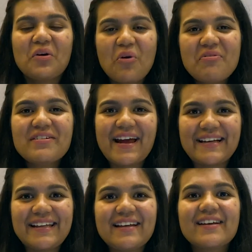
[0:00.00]

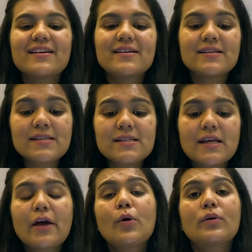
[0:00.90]
Overriding is
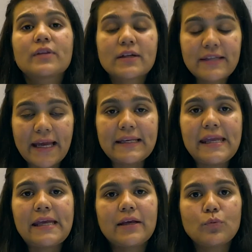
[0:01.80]
the
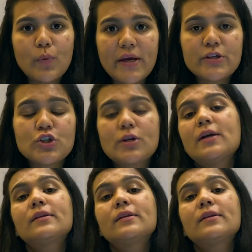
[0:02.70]
technique in which